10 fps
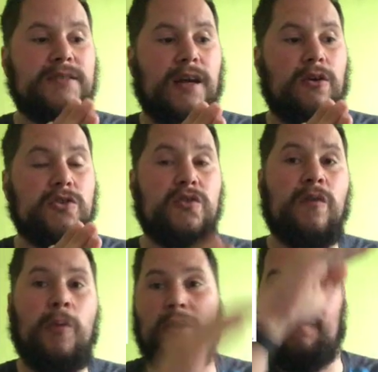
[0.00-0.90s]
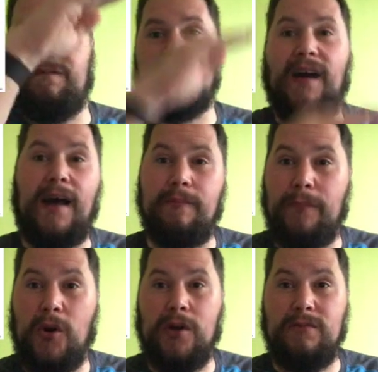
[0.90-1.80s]
that crossover point, fat
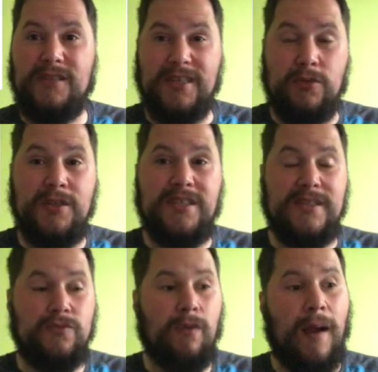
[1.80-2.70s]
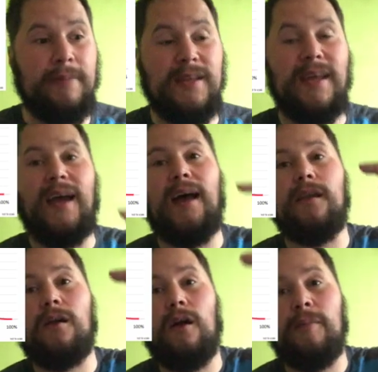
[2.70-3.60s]
burn decreases rapidly and
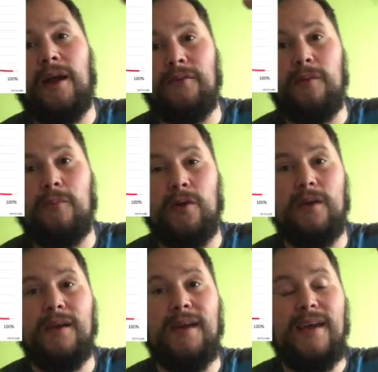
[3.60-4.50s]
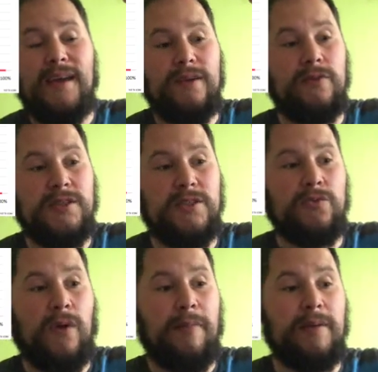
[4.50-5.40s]
carbohydrate burn increases
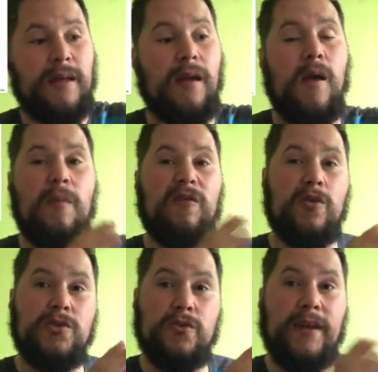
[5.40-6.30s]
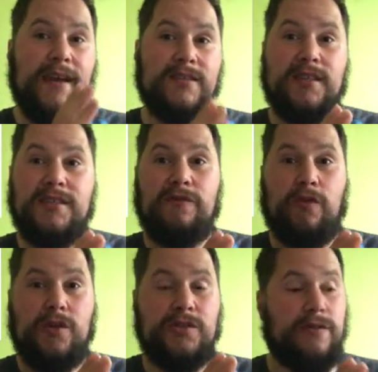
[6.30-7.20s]
rapidly. But of course, you're only exercising
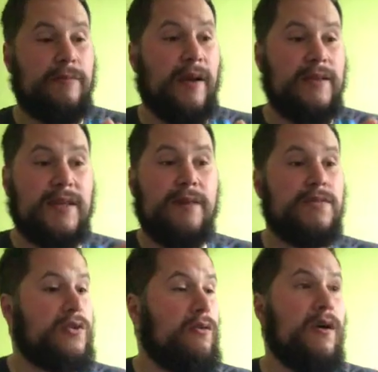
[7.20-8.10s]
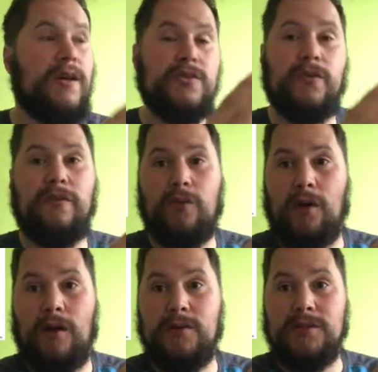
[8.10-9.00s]
for a certain amount of time, so
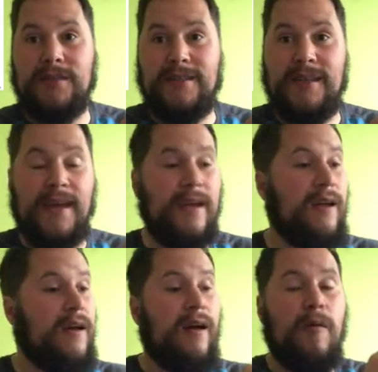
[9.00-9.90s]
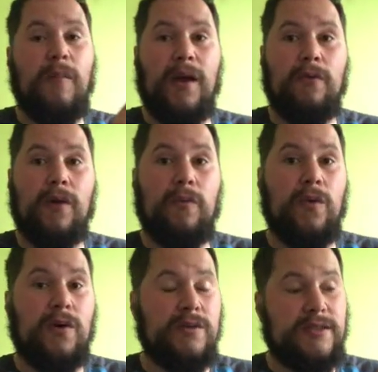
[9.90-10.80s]
24 hours in a day. My run
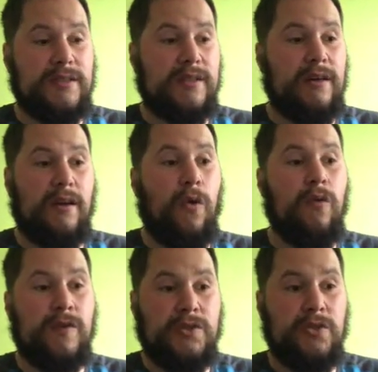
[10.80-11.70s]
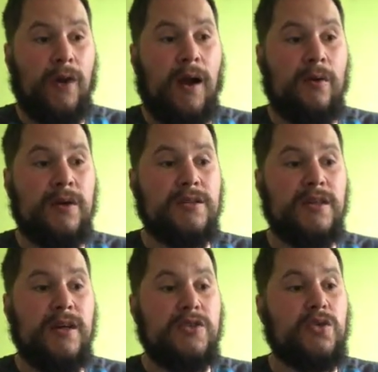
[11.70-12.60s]
was over 2 hours,
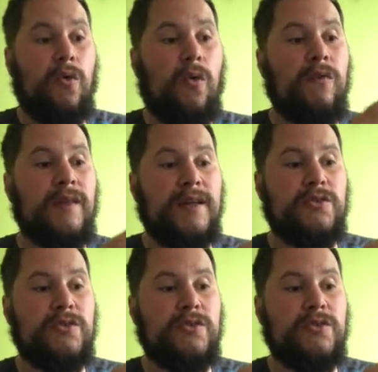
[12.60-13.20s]
so over that